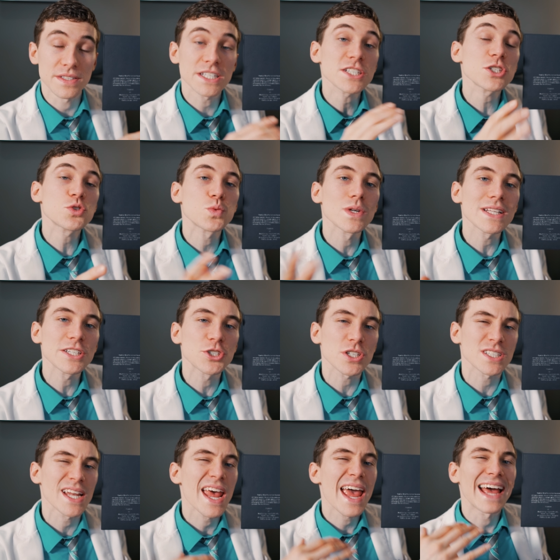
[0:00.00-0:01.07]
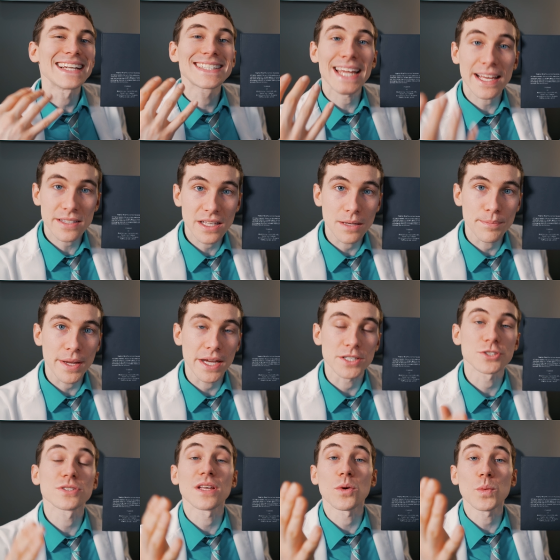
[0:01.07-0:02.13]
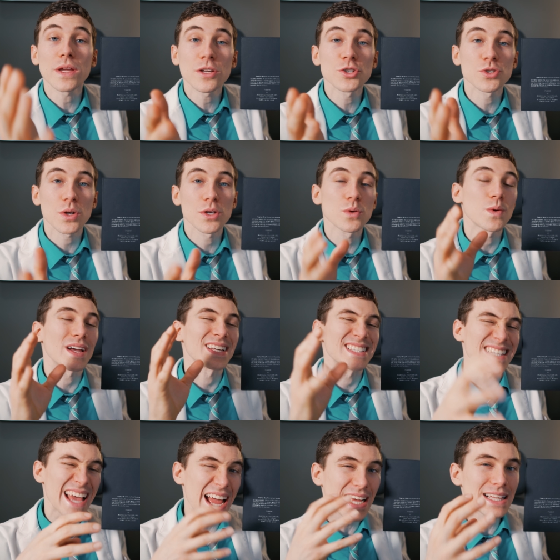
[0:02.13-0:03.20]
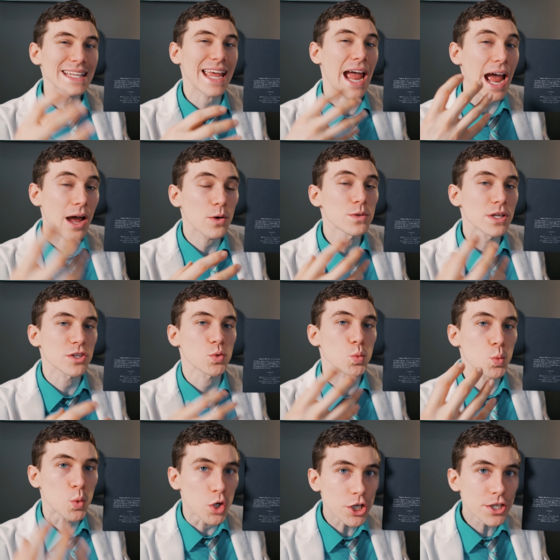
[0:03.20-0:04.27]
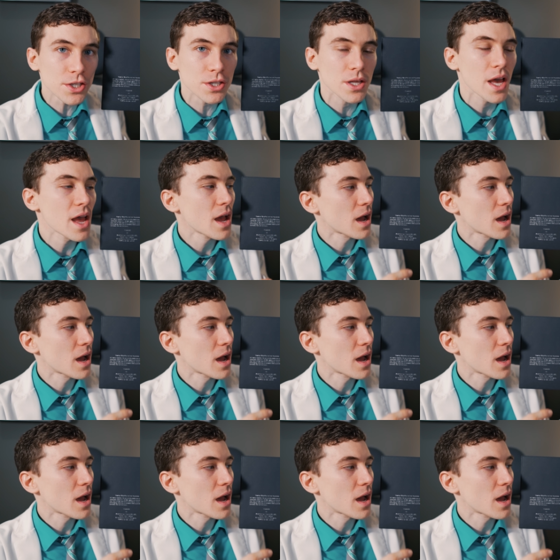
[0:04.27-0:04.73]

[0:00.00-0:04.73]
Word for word: and this is really just a testing page so that we can show you exactly how this works.